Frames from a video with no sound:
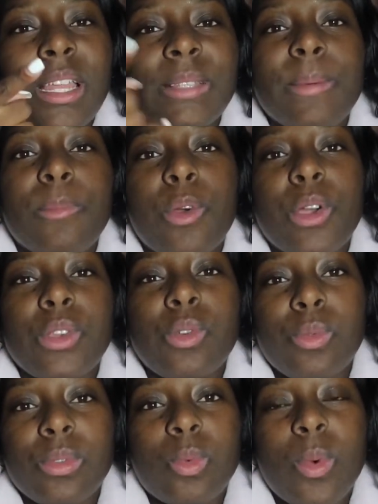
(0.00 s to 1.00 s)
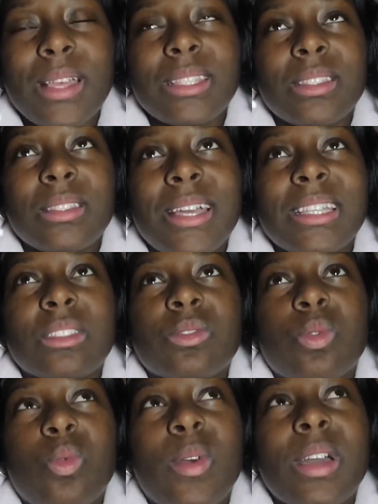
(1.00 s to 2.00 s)
That's Memorial West. That's
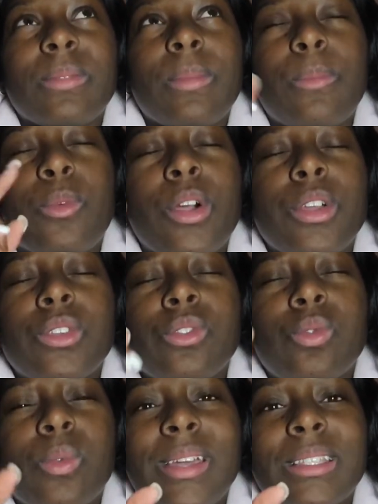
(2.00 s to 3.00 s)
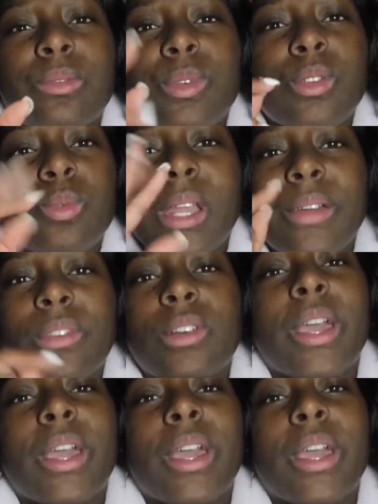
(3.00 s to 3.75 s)
what Memorial West, whatever.